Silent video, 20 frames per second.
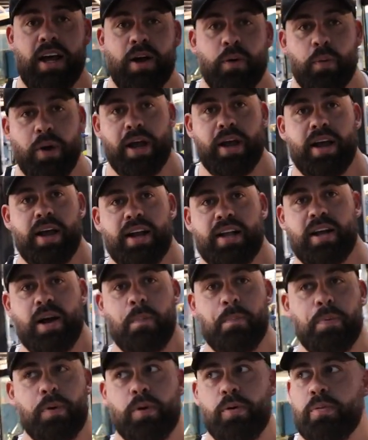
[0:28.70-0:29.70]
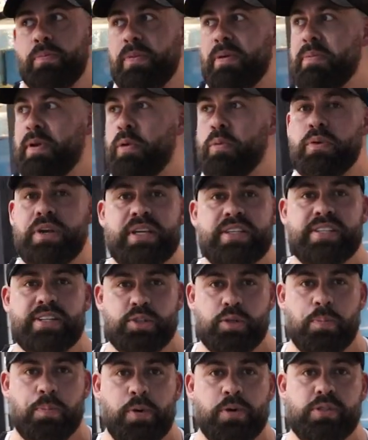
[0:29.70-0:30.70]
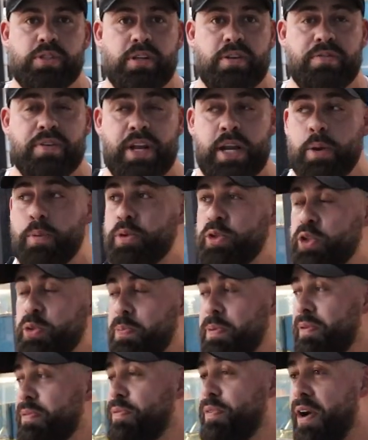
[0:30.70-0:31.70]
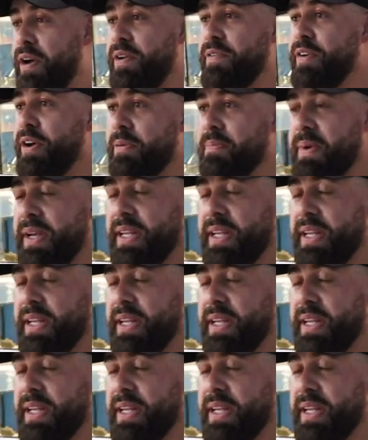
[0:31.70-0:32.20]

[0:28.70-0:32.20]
what a couple maybe a week since we posted a video we've just been very very